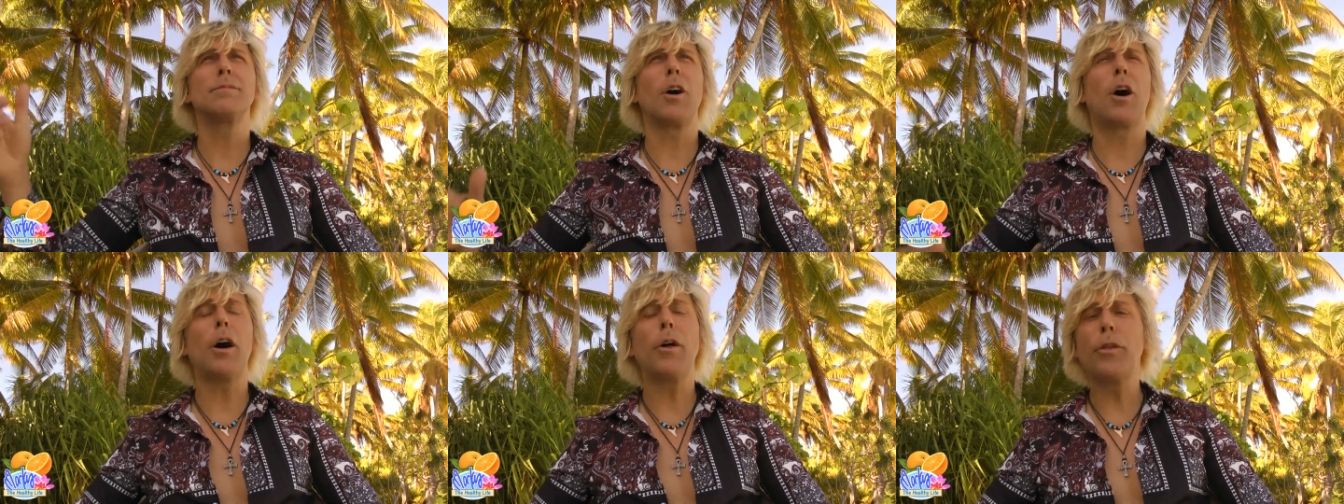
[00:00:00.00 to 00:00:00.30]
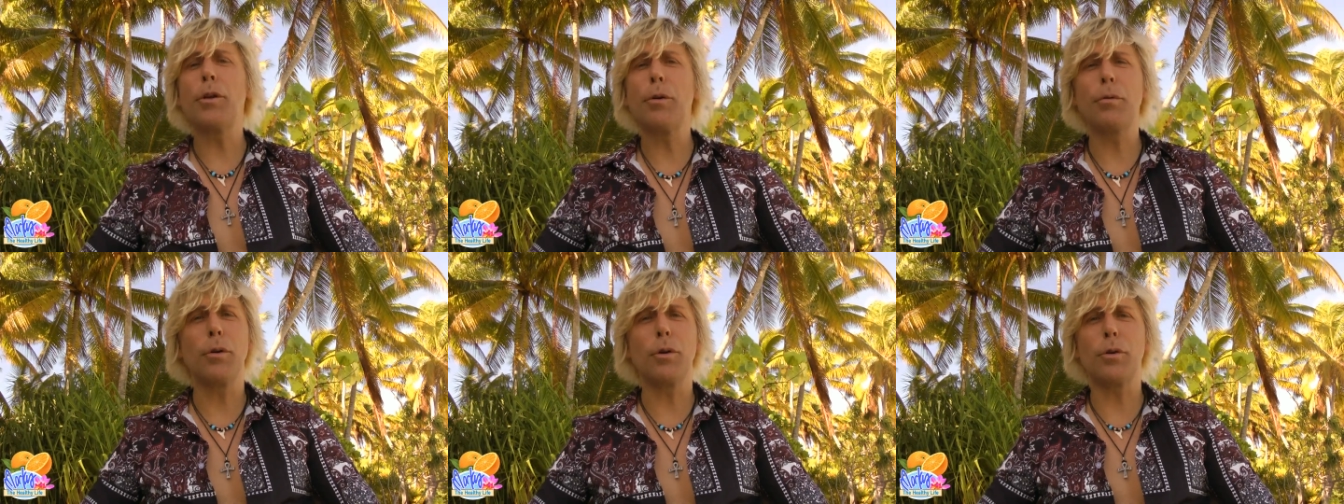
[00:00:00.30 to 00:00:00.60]
on
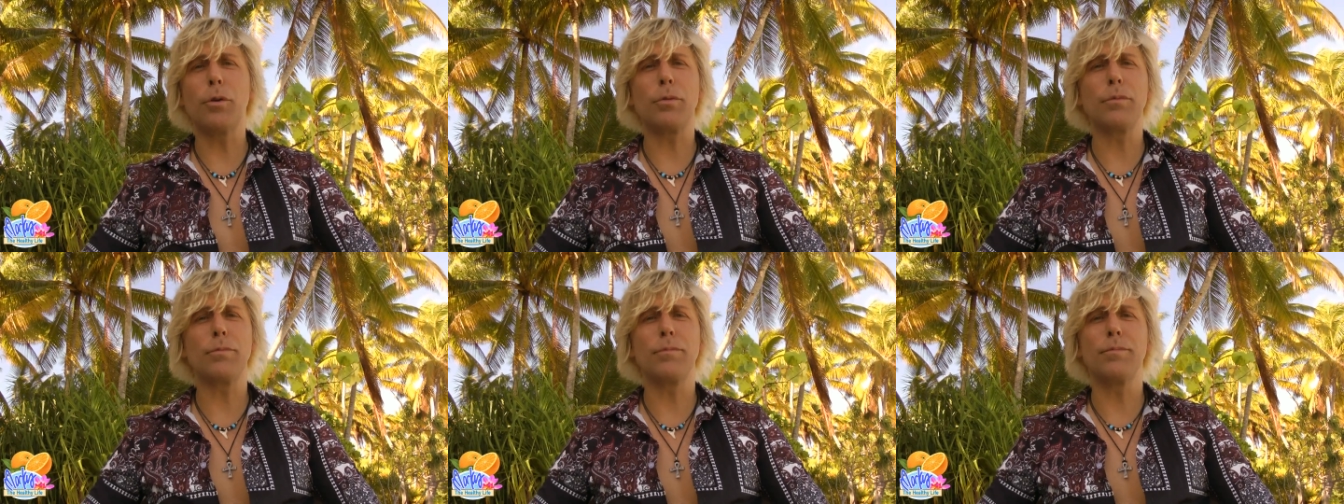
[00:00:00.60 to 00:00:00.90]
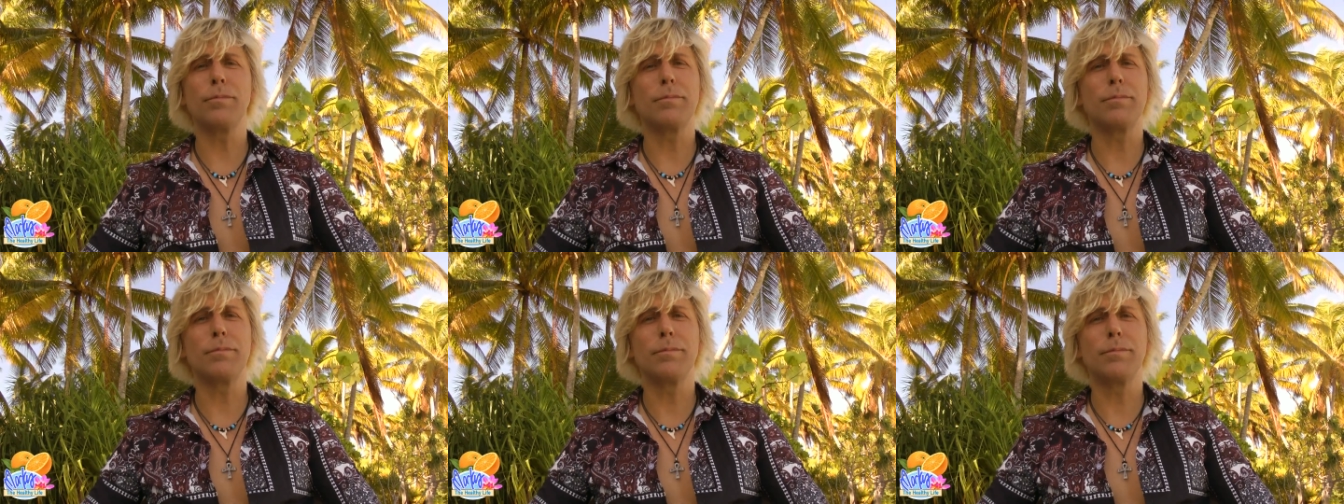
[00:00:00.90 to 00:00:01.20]
their own,
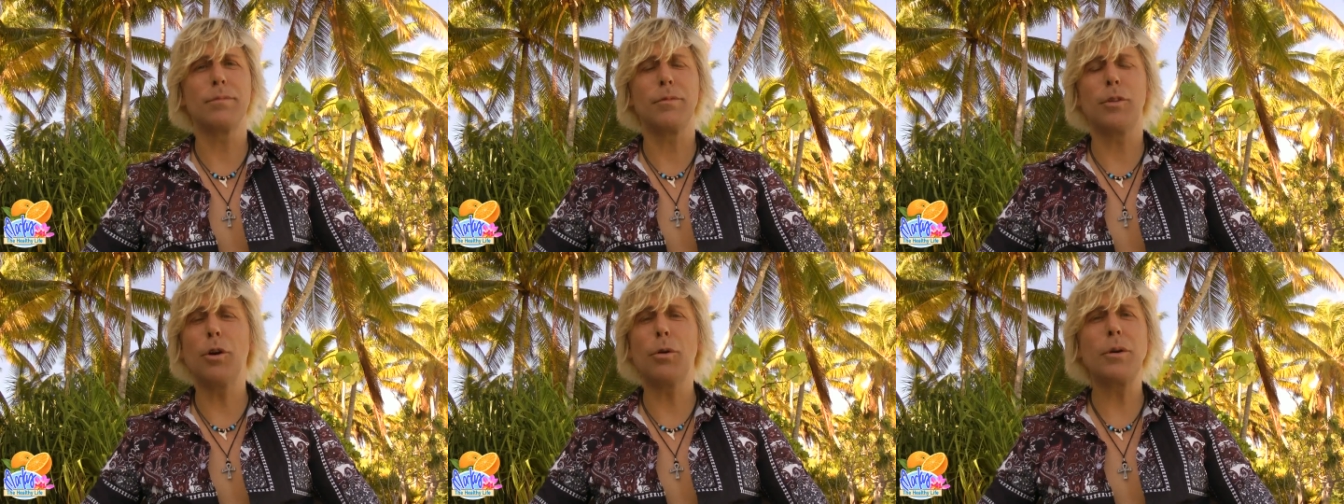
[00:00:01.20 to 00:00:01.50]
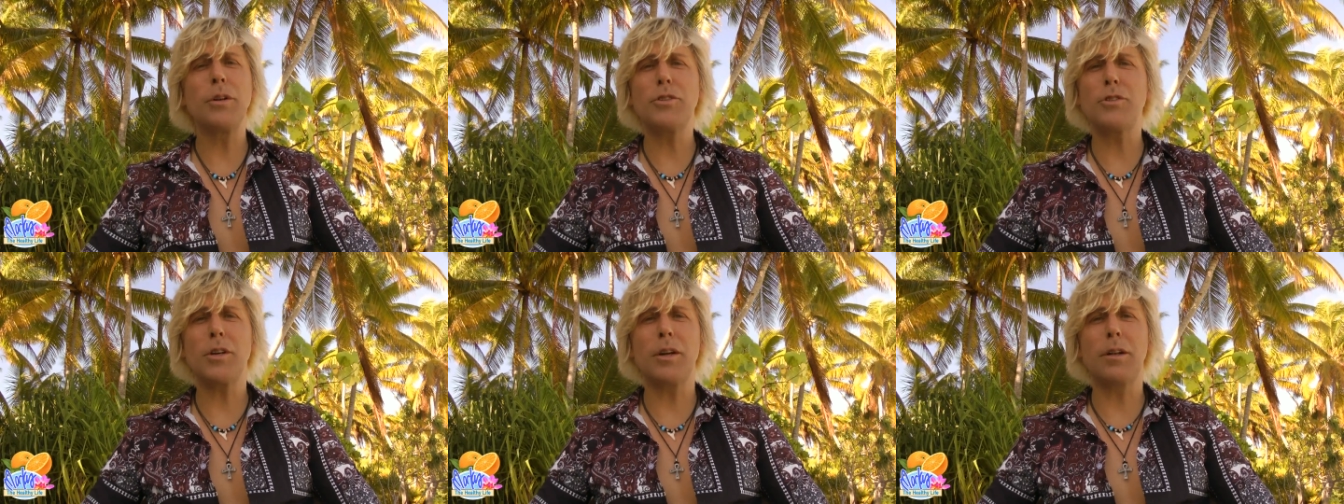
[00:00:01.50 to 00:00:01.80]
no
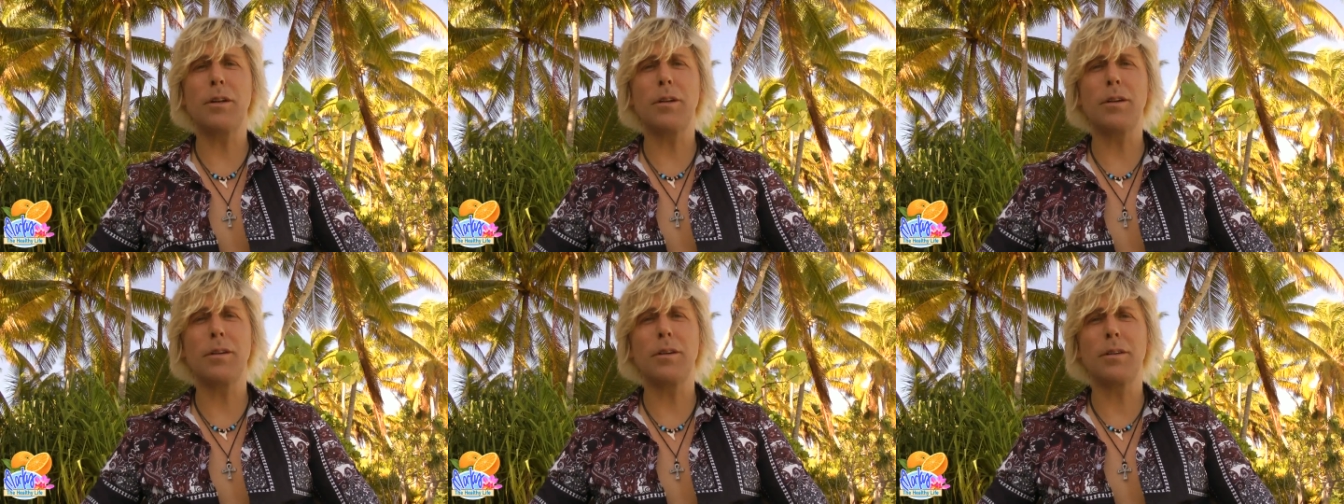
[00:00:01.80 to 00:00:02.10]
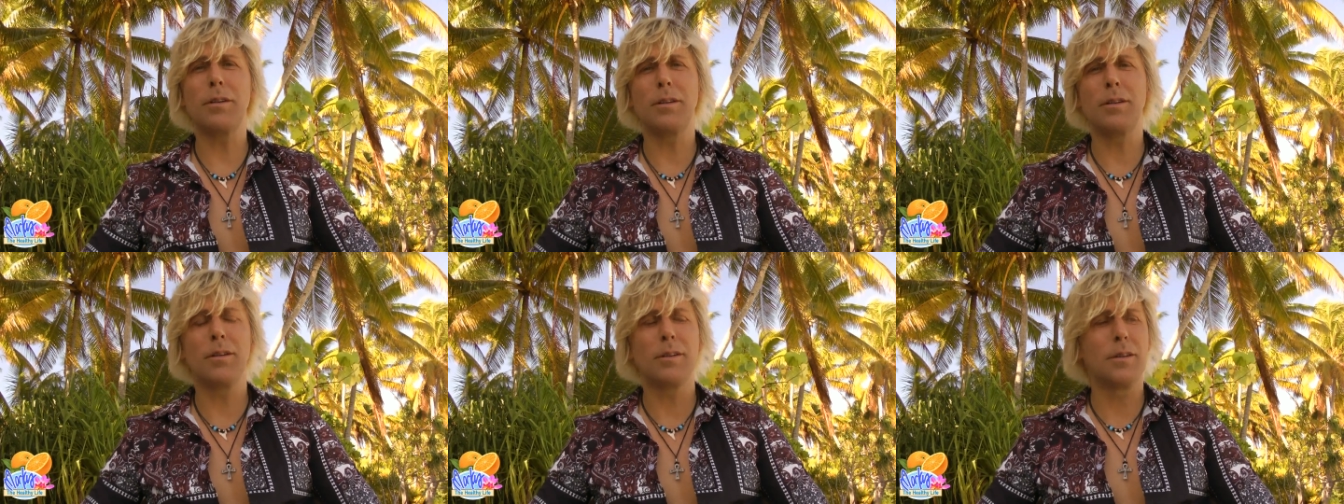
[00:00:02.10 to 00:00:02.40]

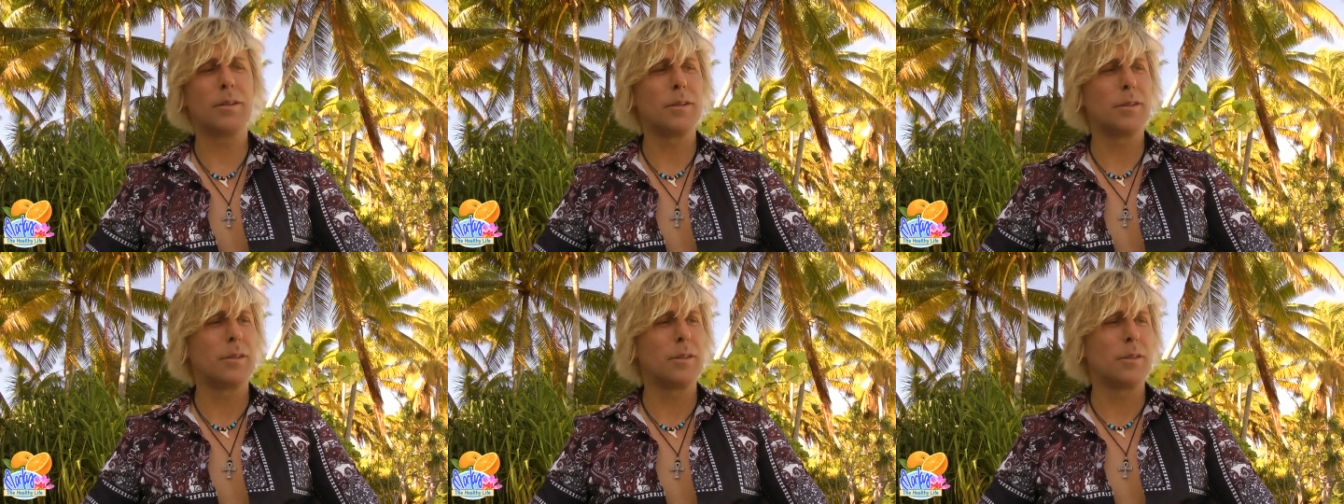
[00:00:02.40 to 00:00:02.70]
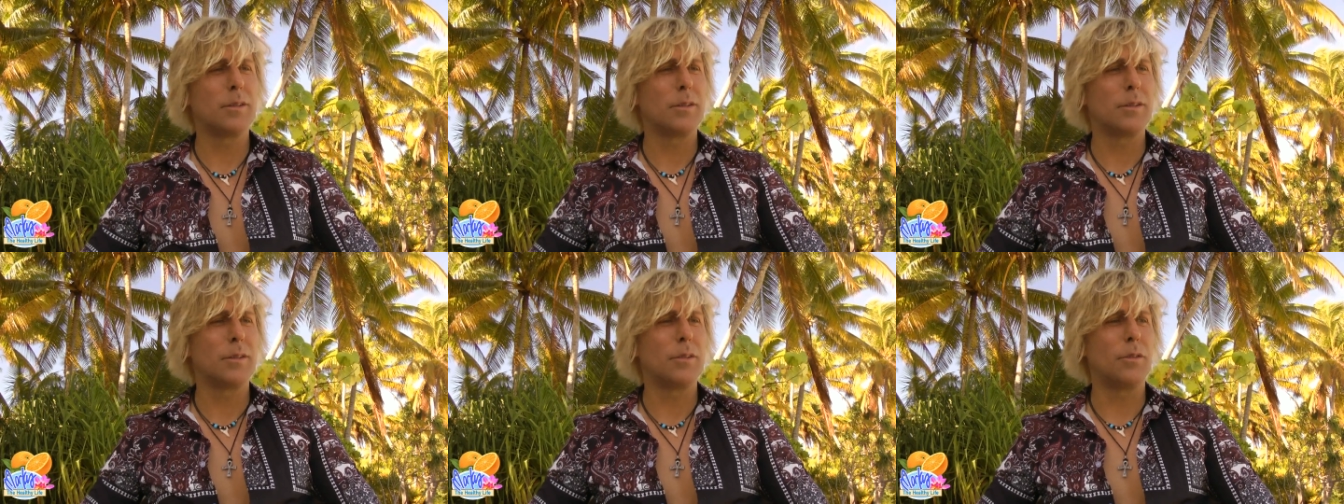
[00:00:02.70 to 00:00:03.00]
agenda,
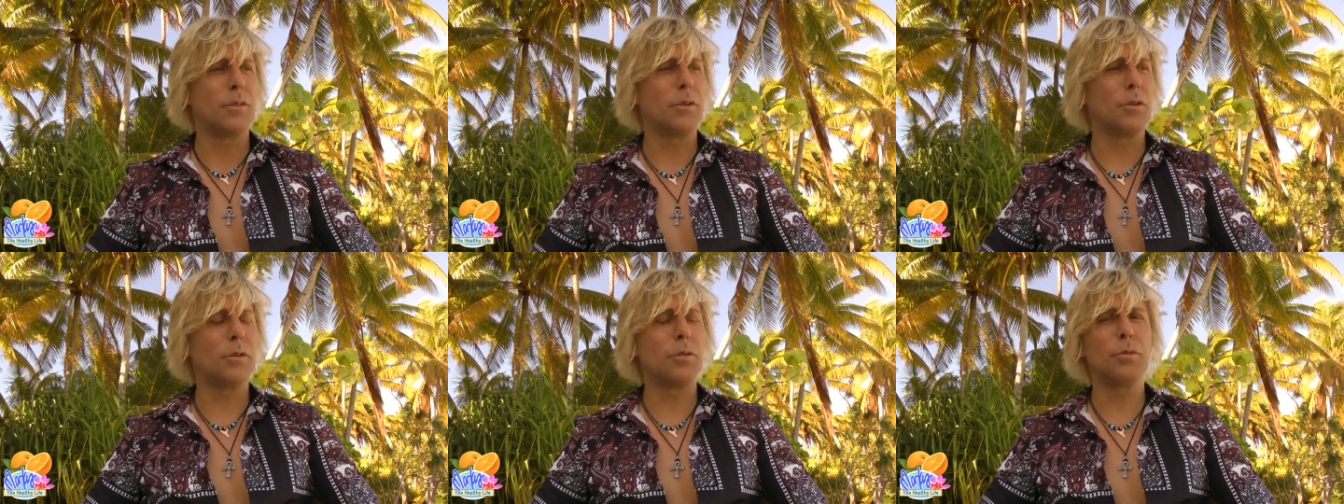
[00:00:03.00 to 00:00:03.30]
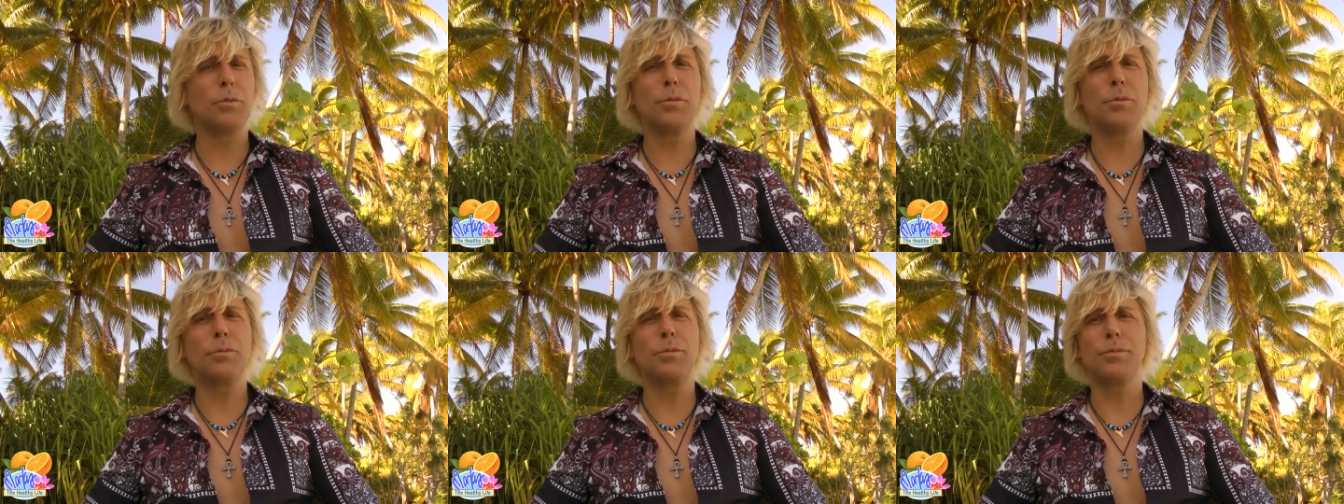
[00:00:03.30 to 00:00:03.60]

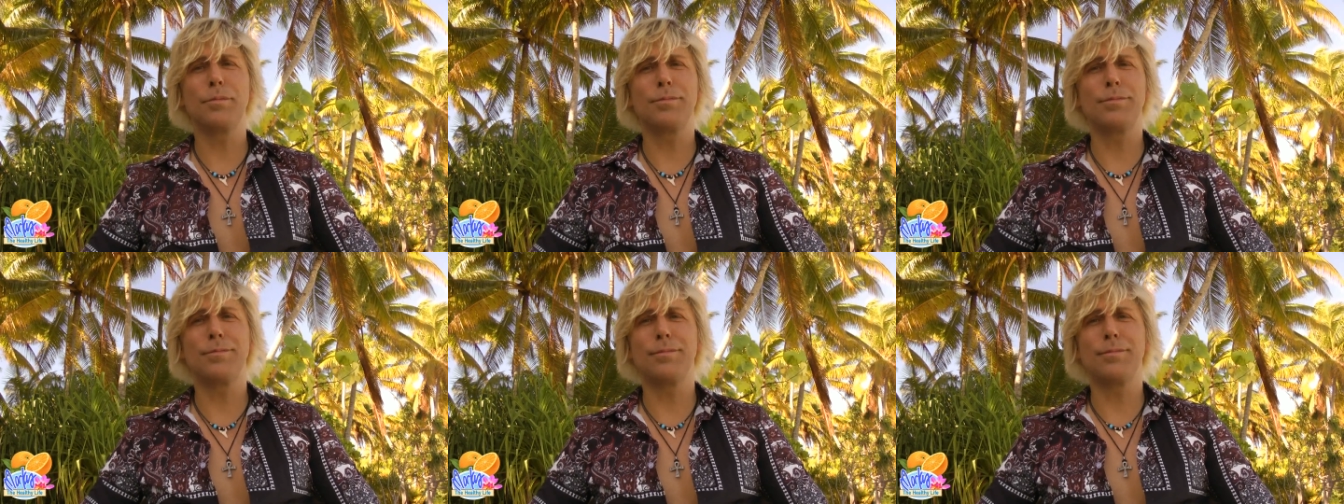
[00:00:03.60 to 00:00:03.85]
no,